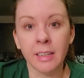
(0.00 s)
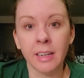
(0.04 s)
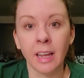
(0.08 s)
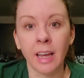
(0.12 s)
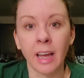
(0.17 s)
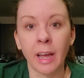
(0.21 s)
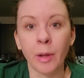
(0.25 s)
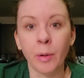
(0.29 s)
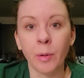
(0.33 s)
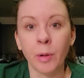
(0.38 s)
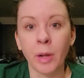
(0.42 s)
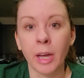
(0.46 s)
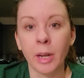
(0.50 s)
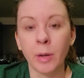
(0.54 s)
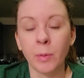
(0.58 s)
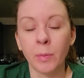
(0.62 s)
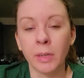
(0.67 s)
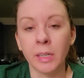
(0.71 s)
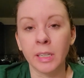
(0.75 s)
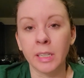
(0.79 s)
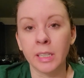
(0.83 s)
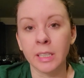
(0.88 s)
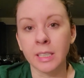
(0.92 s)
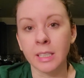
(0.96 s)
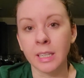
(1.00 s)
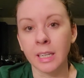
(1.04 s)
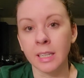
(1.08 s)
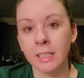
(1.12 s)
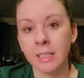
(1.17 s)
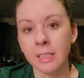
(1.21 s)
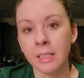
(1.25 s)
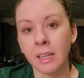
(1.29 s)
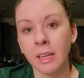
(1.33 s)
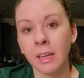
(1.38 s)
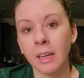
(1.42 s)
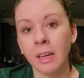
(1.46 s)
I kind of want to discuss
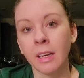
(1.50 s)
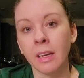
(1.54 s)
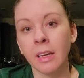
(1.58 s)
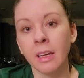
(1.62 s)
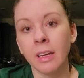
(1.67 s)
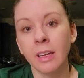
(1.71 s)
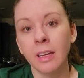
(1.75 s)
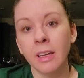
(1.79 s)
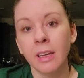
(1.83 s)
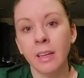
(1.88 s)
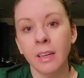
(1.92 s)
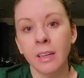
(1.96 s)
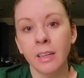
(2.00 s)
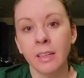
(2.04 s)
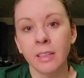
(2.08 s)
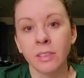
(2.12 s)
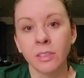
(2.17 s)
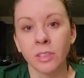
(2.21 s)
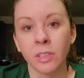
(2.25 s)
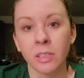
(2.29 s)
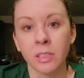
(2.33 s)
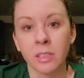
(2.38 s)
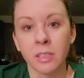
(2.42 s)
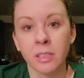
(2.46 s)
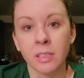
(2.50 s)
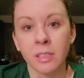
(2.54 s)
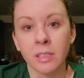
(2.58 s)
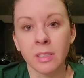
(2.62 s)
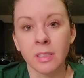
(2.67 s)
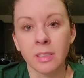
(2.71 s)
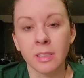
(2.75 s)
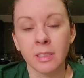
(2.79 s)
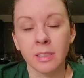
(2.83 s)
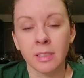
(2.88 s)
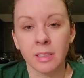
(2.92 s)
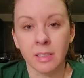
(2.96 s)
the
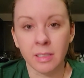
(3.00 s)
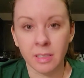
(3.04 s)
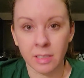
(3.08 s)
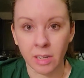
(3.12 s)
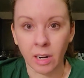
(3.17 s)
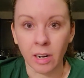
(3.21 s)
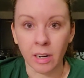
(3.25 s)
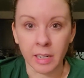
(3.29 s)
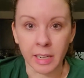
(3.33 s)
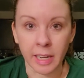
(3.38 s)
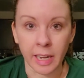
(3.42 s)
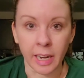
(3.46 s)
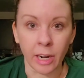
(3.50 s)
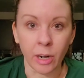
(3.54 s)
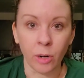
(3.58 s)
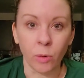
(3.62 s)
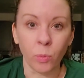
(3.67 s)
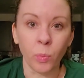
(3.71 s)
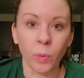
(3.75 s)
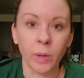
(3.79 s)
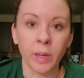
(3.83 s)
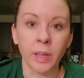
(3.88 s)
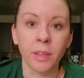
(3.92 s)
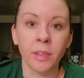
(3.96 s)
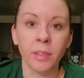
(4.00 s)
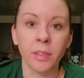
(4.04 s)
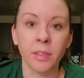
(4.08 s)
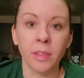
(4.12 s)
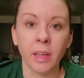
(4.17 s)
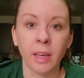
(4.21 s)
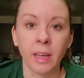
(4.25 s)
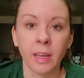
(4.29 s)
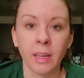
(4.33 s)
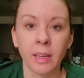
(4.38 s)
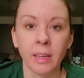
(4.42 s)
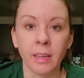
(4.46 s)
just scar care with
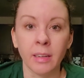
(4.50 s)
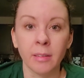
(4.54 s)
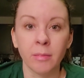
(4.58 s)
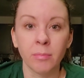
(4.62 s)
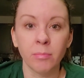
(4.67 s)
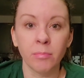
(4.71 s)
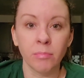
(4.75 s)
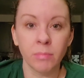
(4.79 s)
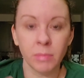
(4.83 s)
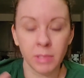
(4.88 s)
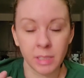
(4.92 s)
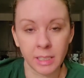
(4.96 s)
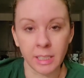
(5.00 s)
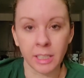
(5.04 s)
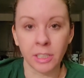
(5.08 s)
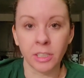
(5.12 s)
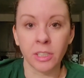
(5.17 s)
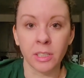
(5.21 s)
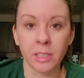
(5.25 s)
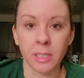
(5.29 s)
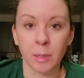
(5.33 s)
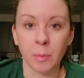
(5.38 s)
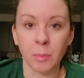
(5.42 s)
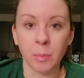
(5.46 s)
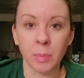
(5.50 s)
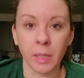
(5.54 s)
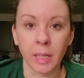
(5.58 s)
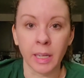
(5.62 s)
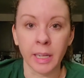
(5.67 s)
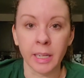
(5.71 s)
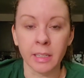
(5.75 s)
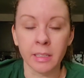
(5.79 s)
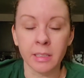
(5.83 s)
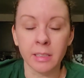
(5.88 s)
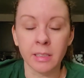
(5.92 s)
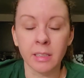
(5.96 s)
the stitches in
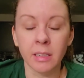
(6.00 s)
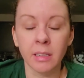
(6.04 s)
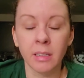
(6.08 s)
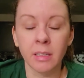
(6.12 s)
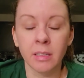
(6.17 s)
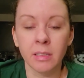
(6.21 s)
place.